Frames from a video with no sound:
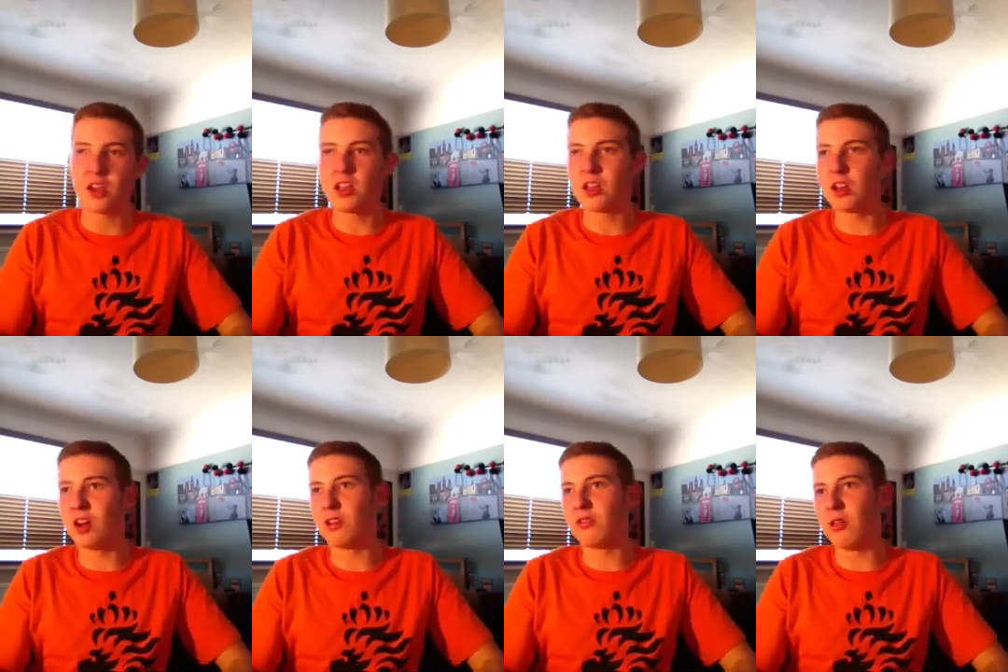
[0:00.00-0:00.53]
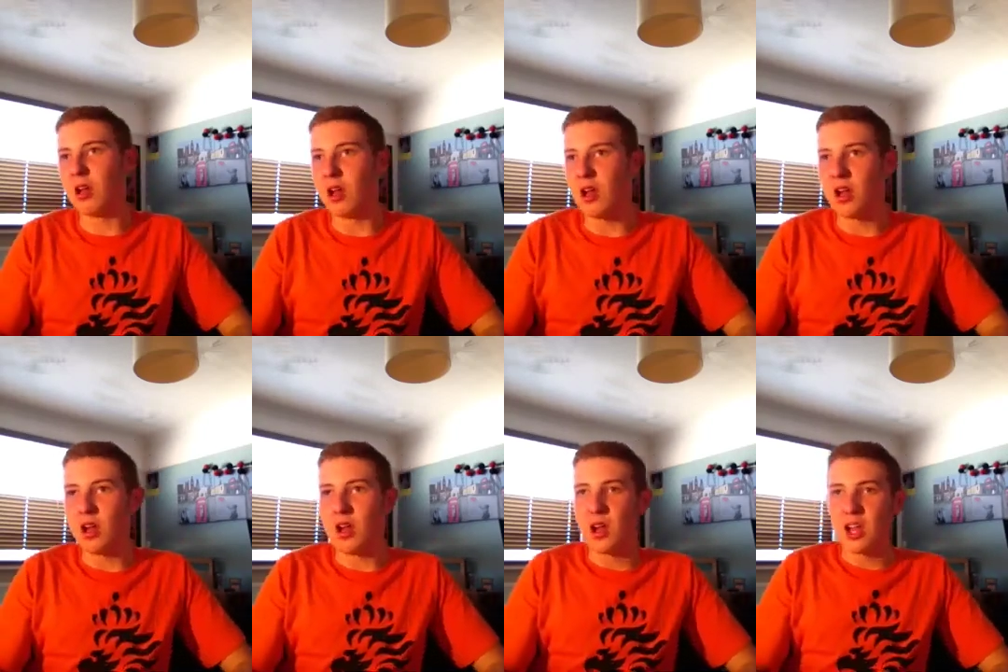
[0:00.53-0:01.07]
You know,
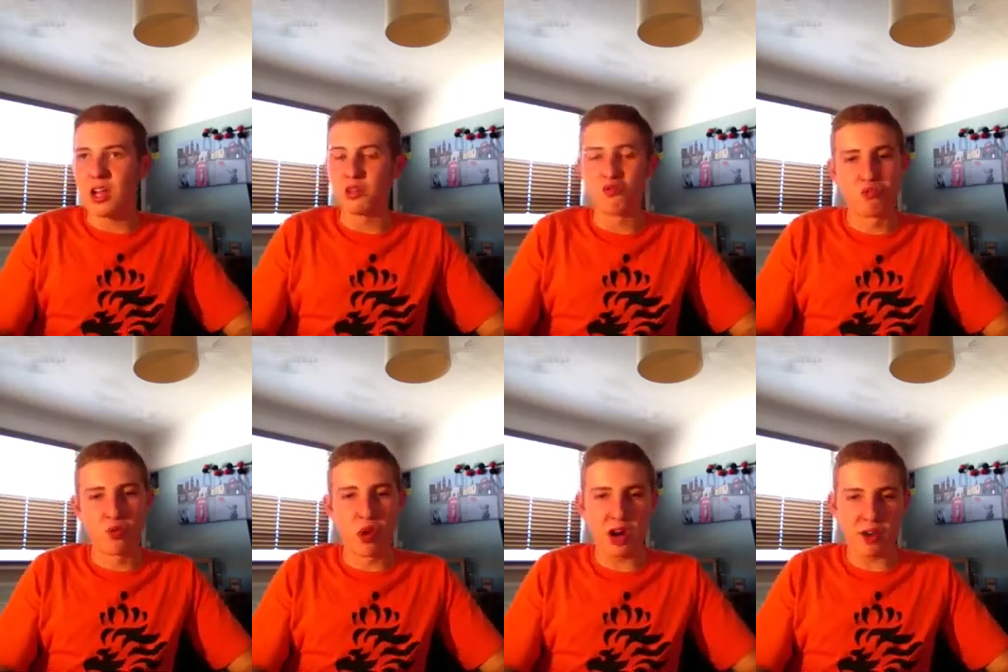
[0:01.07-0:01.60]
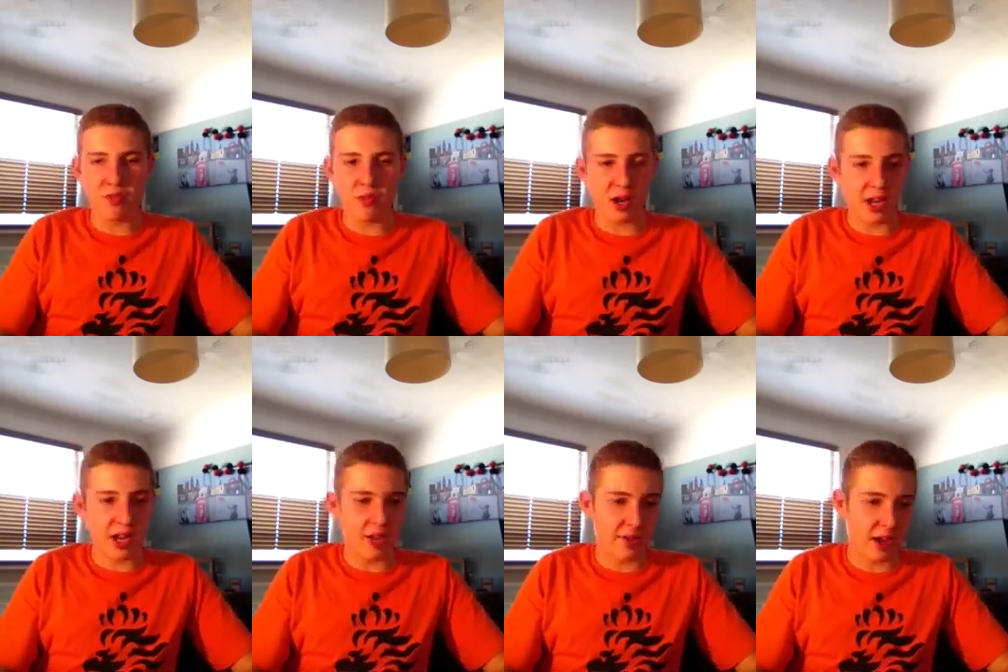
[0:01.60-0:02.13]
it's really
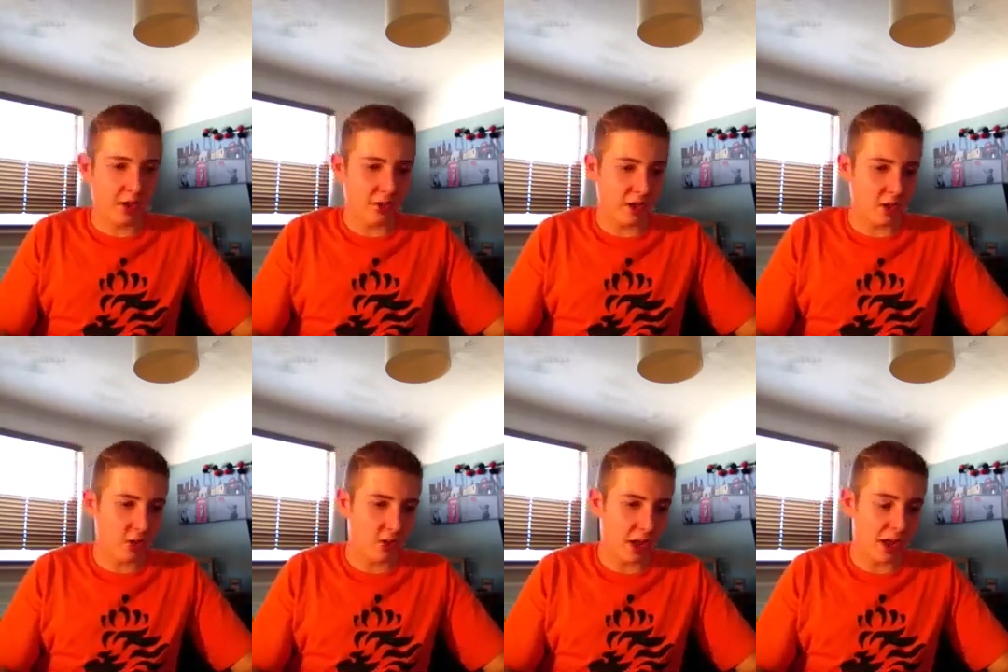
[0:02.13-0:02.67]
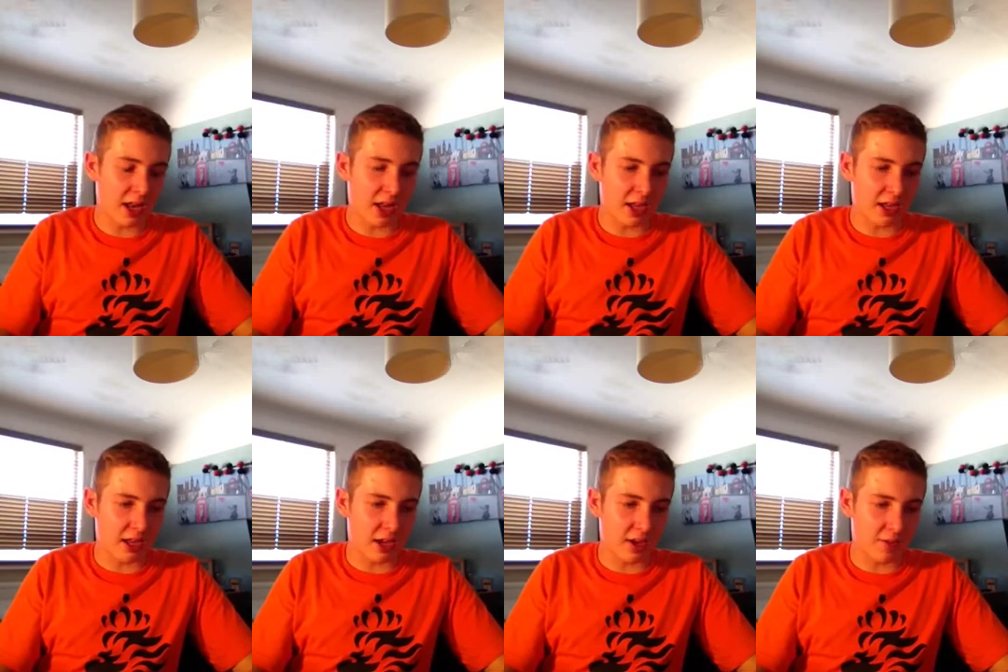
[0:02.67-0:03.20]
clever how they do that.
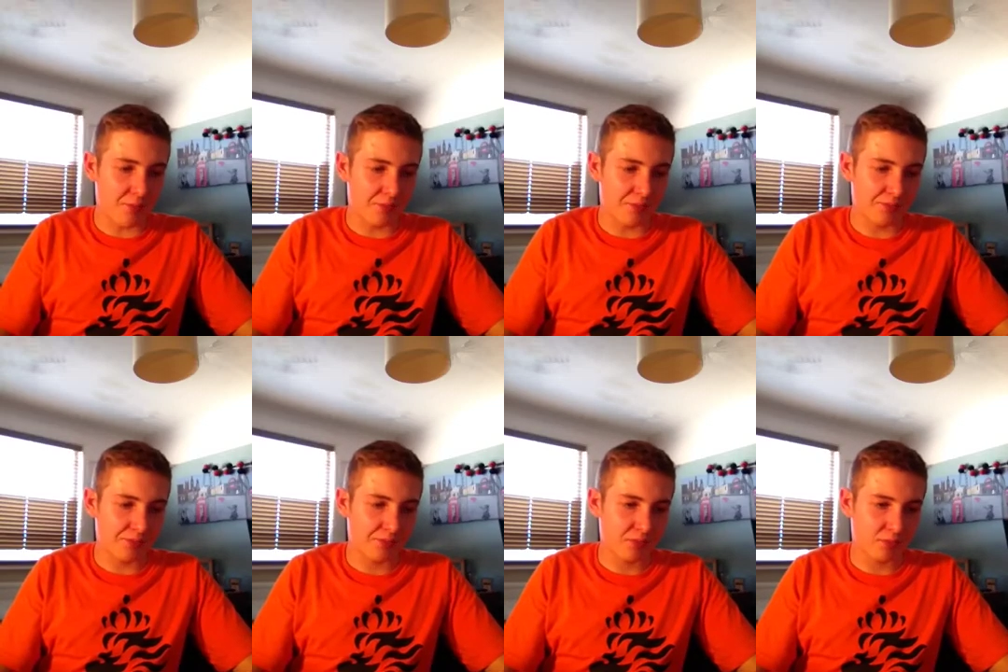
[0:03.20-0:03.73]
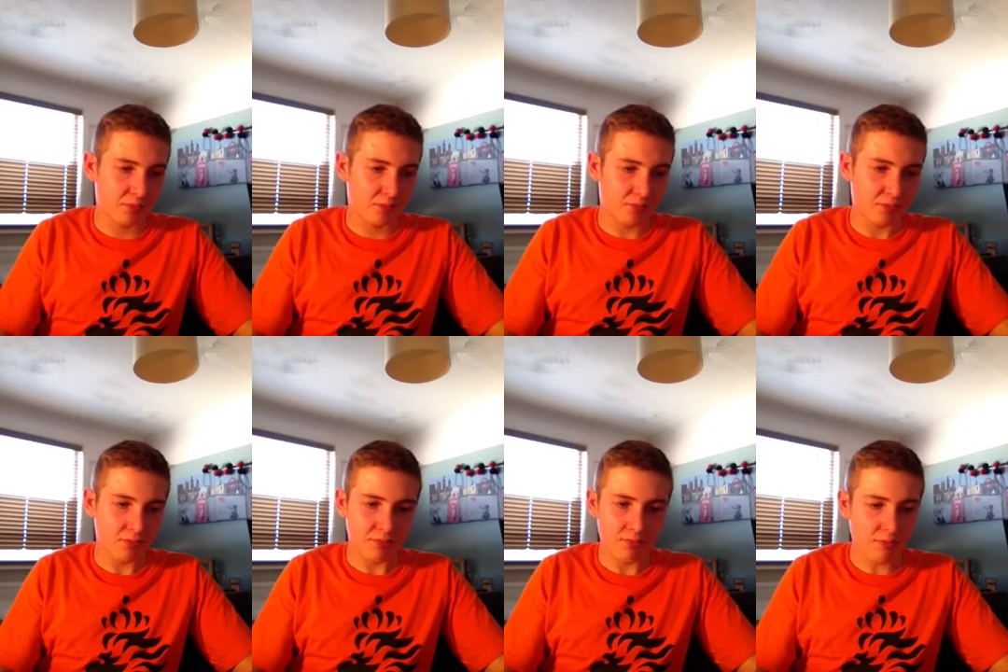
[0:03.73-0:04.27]
Like,
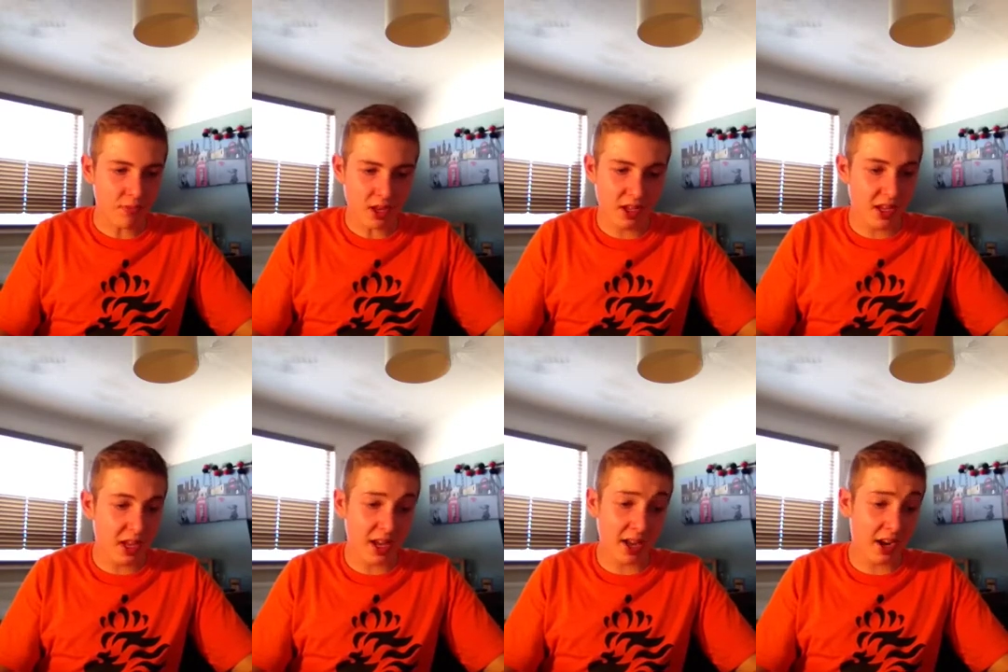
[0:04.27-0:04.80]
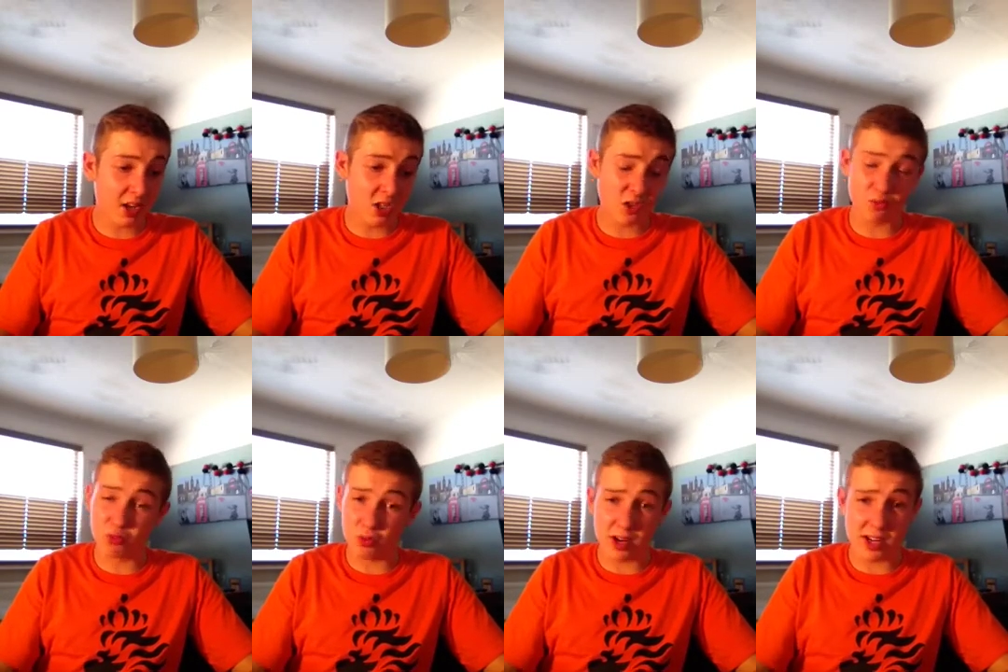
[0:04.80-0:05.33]
yeah, and I just
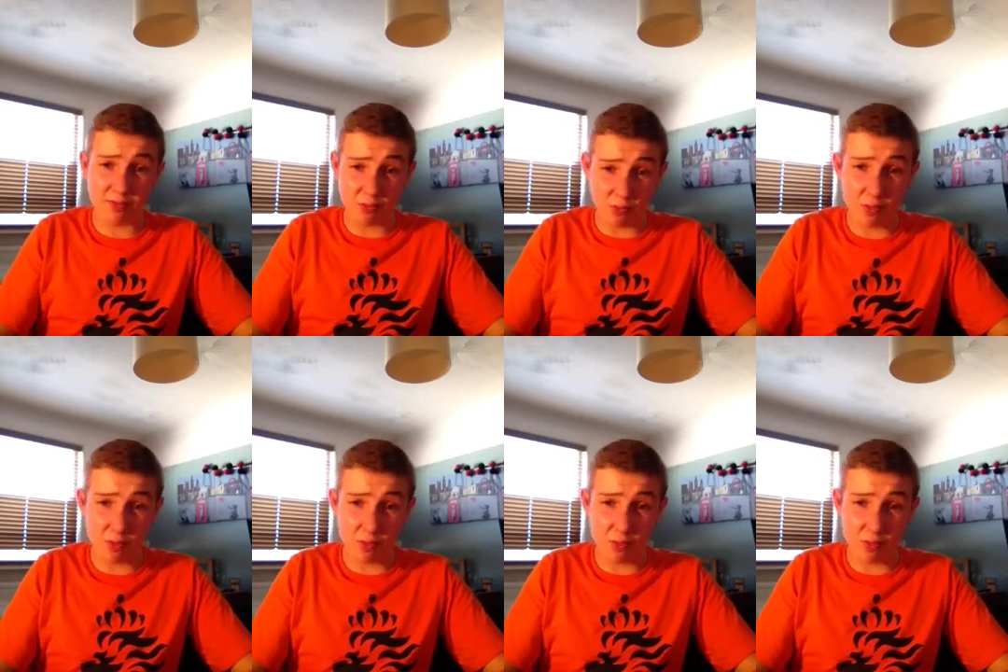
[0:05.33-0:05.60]
really